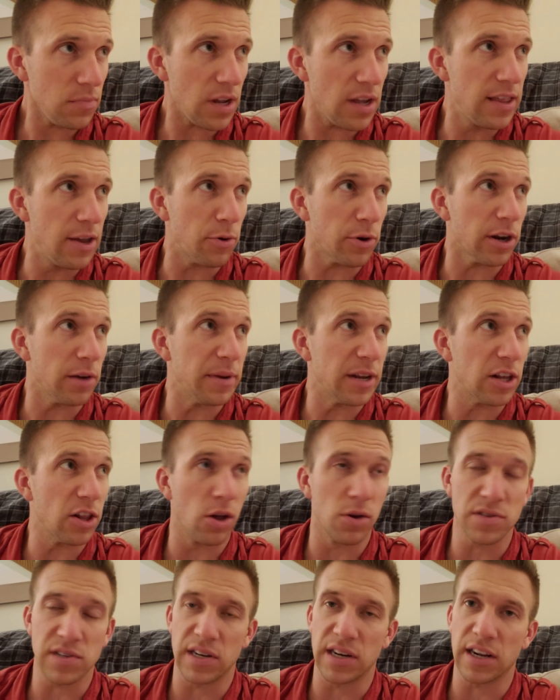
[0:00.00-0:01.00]
that we're going to be
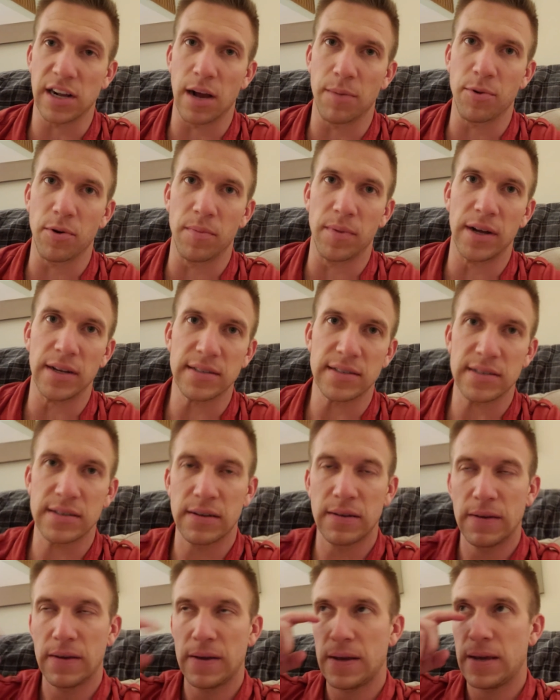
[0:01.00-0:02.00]
closing in a couple months.